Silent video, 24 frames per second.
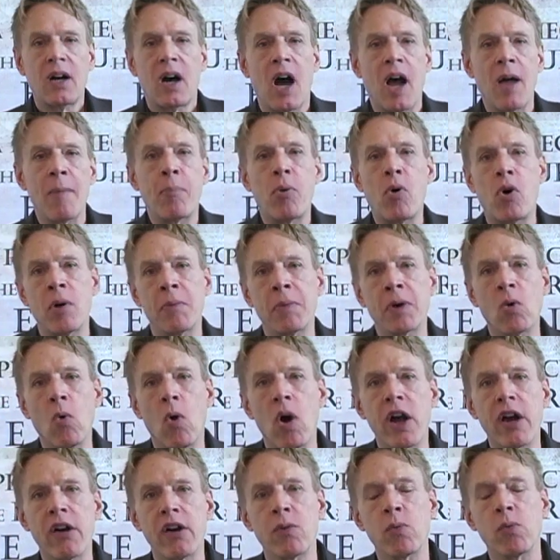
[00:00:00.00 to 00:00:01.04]
I'm Paul
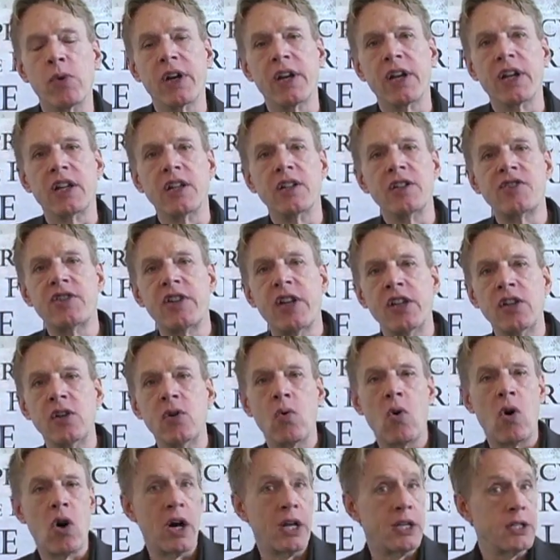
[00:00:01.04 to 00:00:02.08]
McGuire, and we're going to
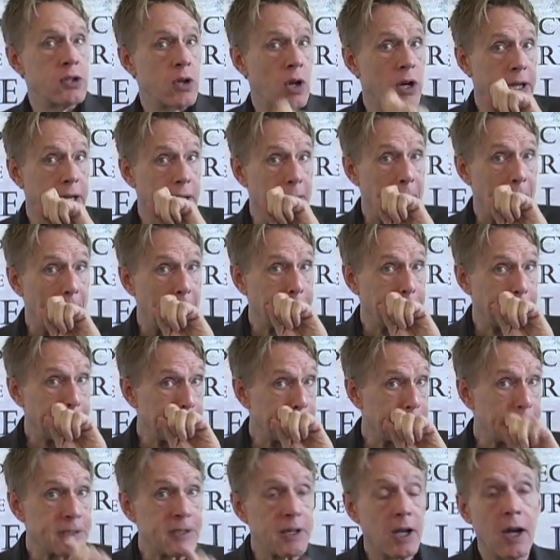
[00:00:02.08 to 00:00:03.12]
continue on talking about
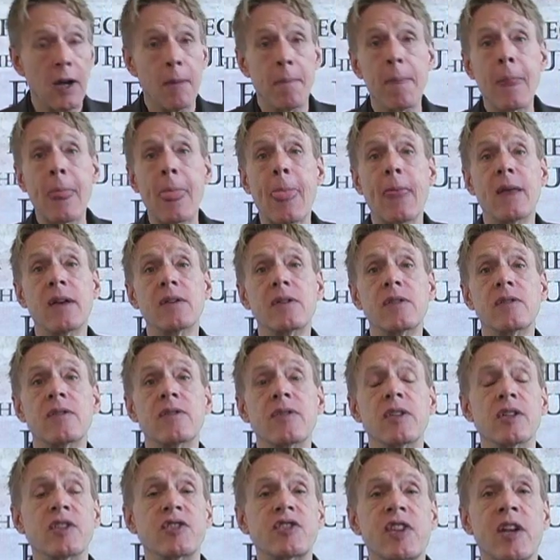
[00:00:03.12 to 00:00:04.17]
this, the
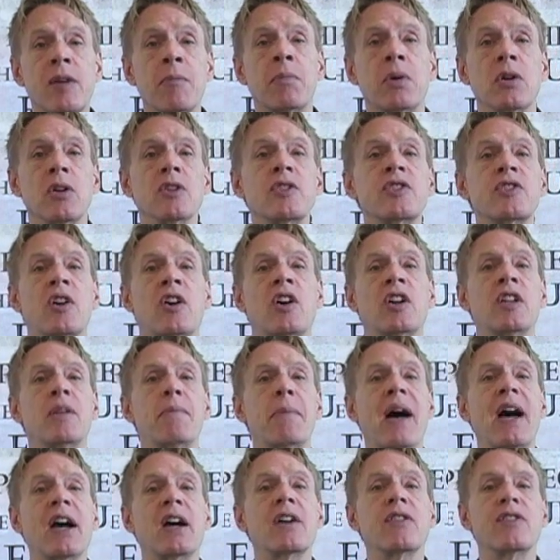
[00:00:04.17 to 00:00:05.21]
symbols on the
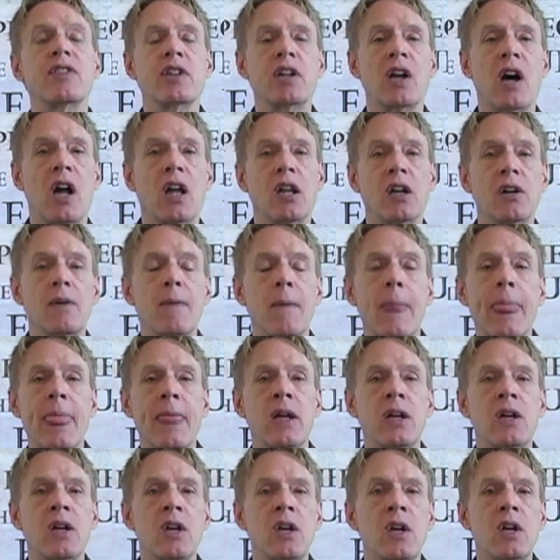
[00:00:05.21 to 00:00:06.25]
back of the dollar.
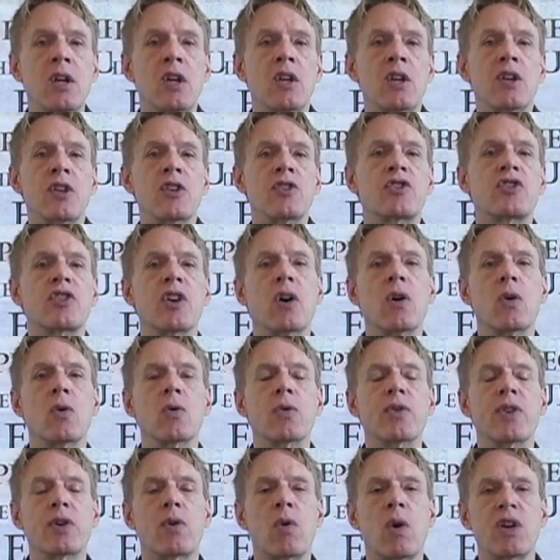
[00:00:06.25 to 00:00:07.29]
So
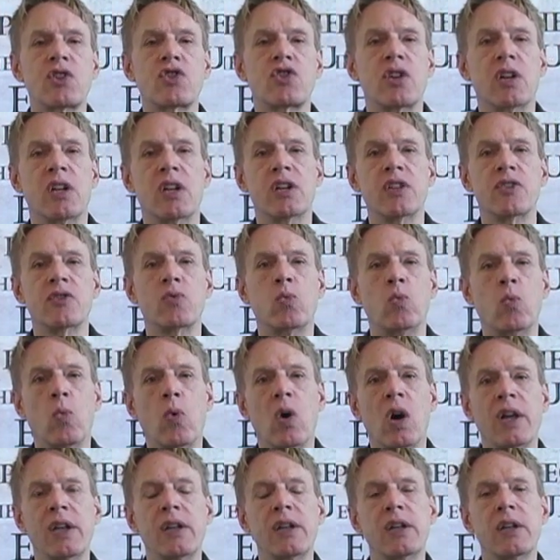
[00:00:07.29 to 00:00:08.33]
the question is,
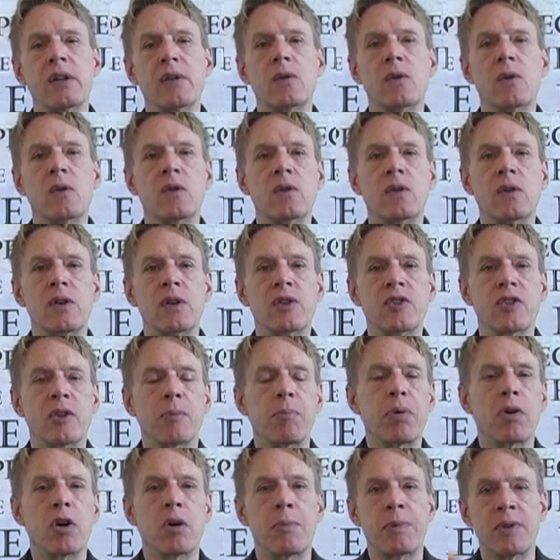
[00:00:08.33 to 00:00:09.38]
what is the
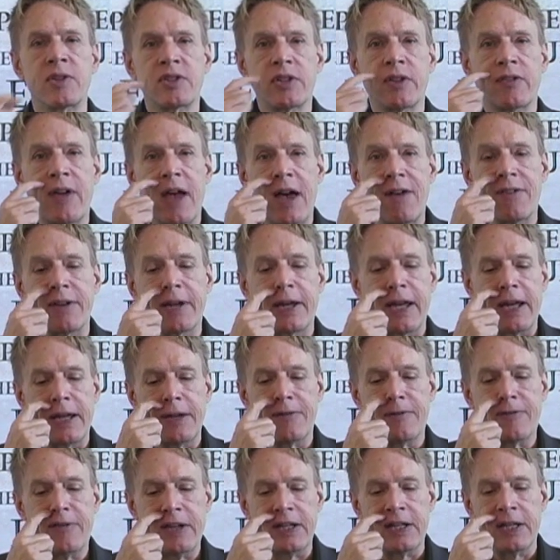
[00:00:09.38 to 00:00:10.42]
purpose of having a
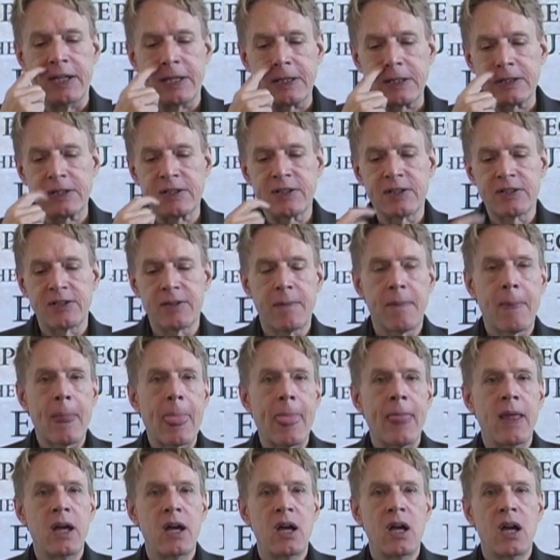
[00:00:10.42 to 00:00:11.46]
phoenix,
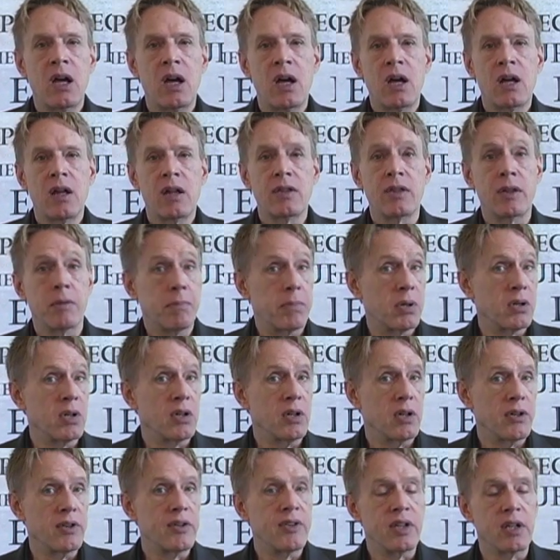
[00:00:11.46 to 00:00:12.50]
the
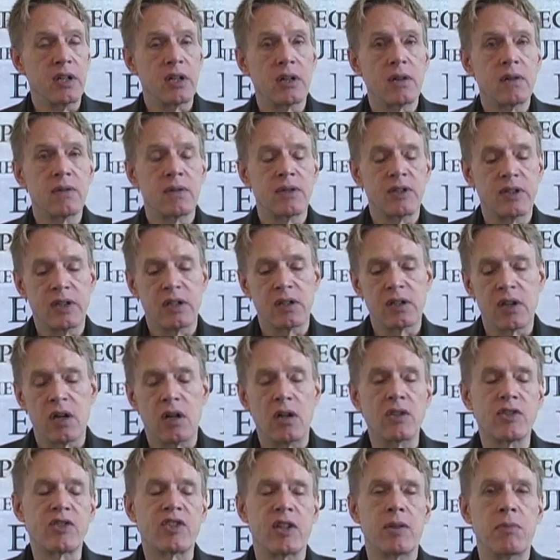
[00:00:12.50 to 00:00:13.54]
bird, the
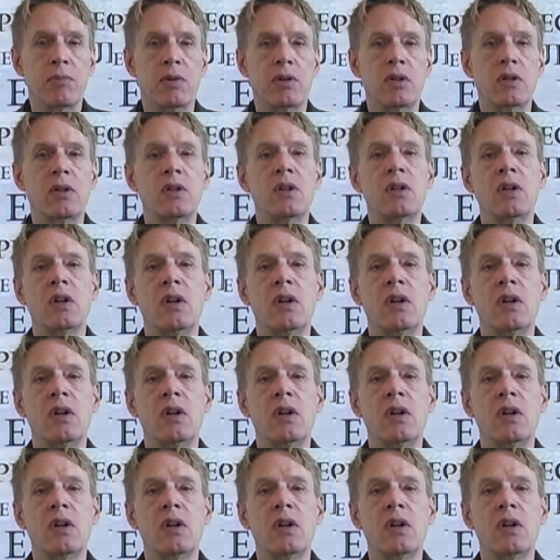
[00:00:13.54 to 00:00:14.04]
occult symbol,